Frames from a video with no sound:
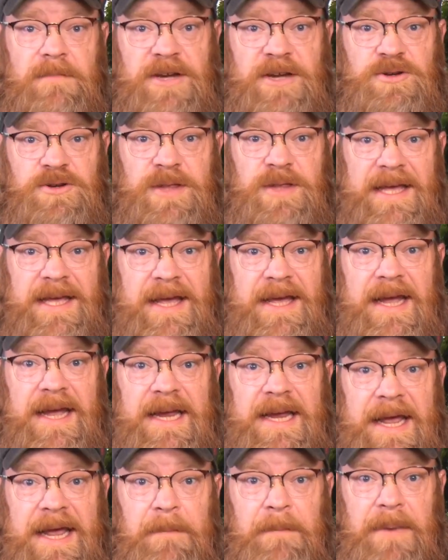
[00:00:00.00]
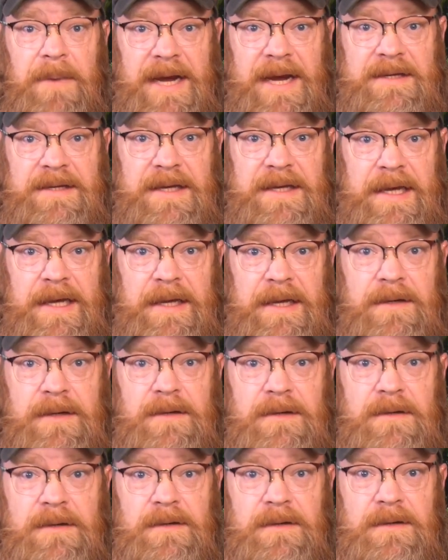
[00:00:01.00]
make sure they can't get a bite to eat.
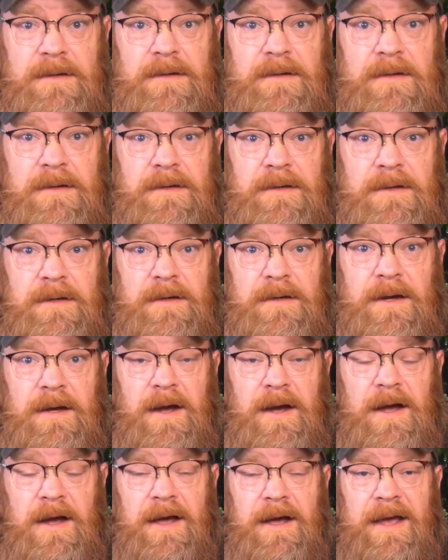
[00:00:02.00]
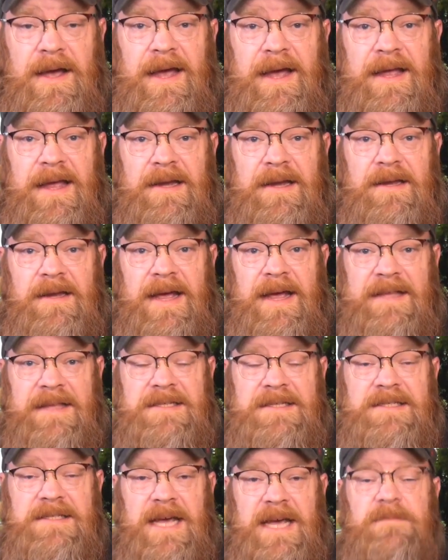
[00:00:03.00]
Uh, and at
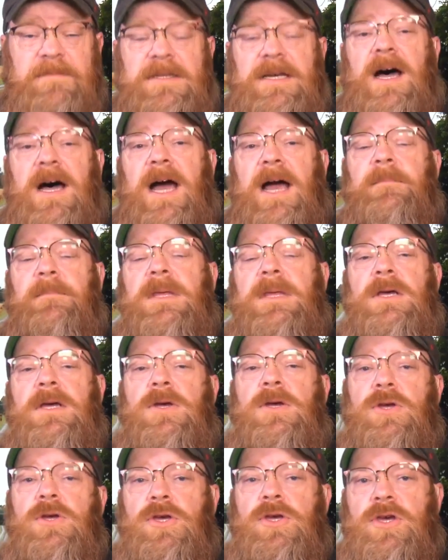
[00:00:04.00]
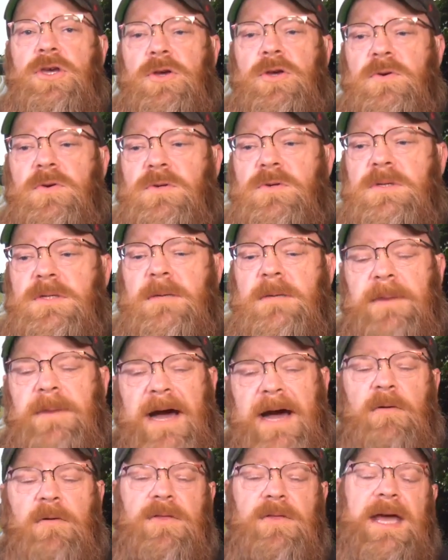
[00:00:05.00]
the same time, use the
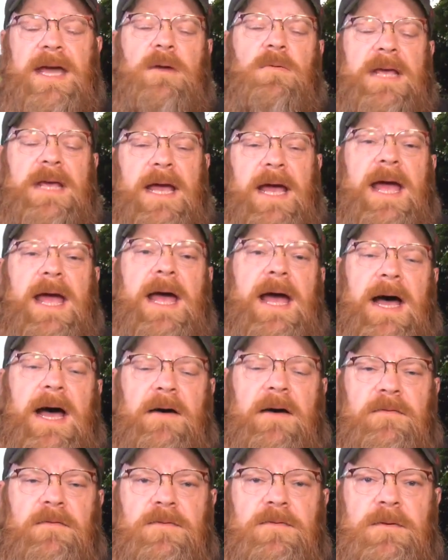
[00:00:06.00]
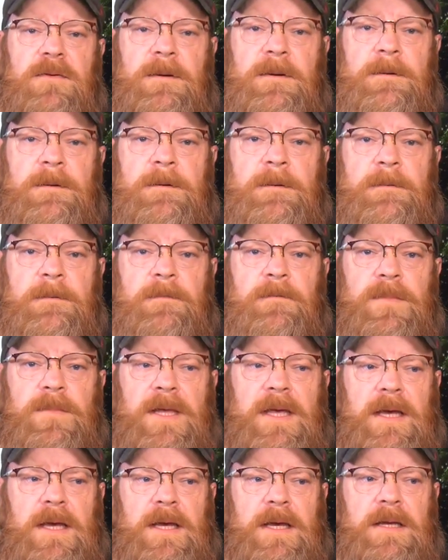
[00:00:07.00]
power that we have
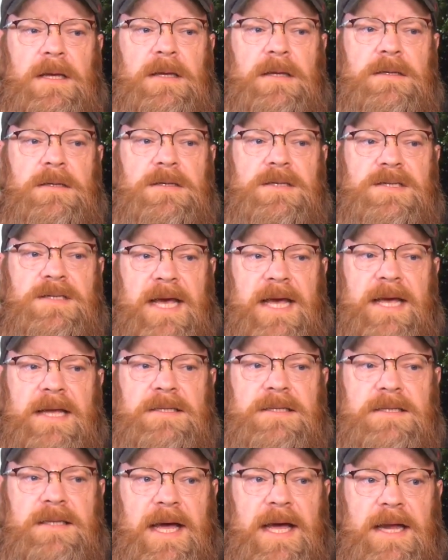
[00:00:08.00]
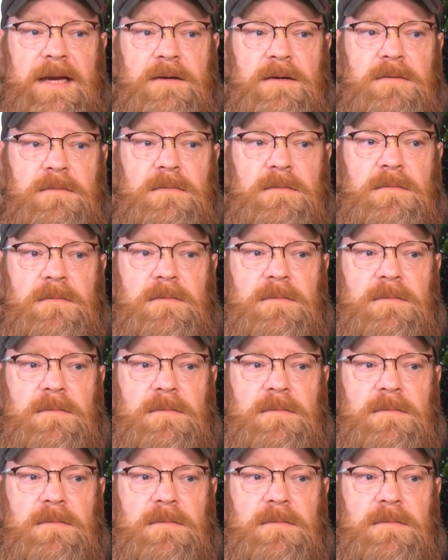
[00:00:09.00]
in states that